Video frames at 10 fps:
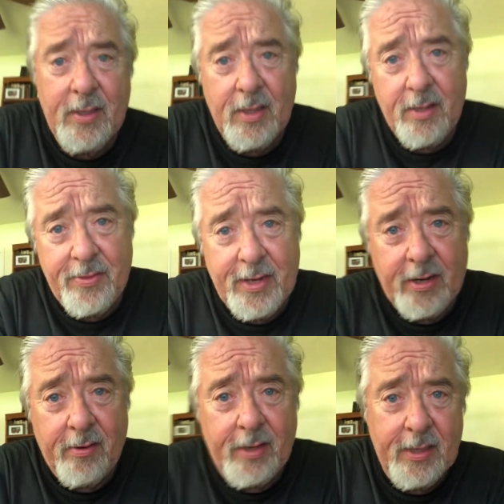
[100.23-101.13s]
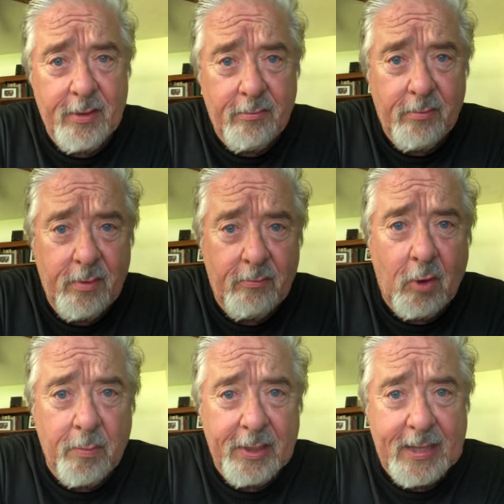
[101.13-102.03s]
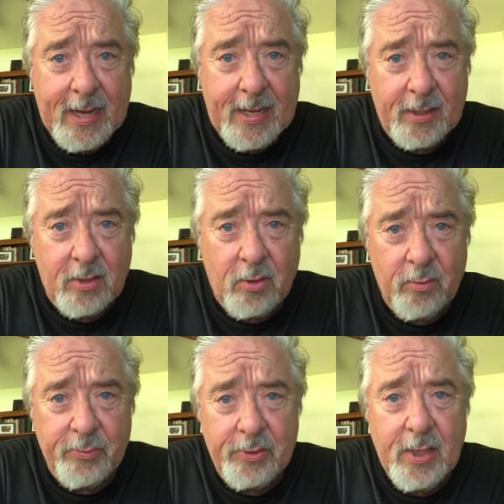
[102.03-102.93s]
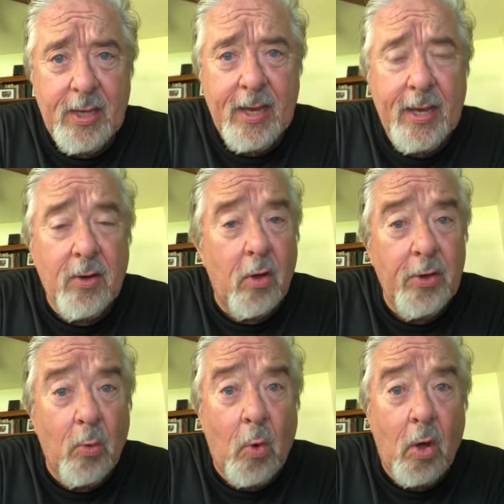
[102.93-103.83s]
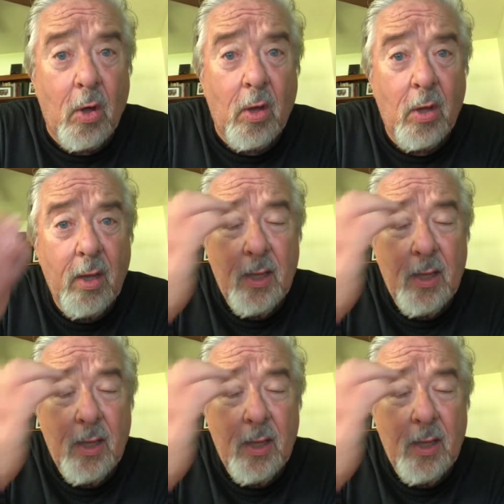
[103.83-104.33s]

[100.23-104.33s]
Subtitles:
there in the Roman catacombs. And on the walls